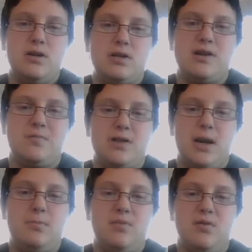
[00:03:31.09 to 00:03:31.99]

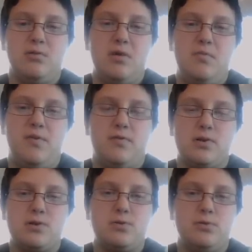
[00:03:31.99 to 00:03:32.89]
September, right
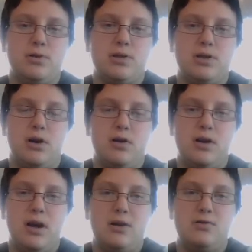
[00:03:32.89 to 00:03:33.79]
before school
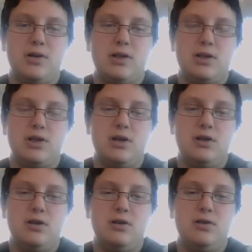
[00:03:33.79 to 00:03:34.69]
started, I
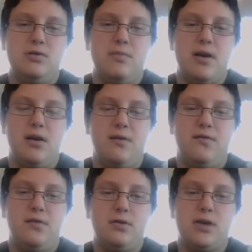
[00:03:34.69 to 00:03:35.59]
transitioned to male
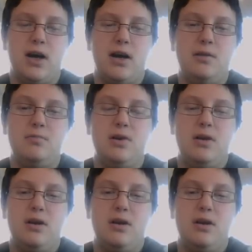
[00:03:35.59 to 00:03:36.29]
full time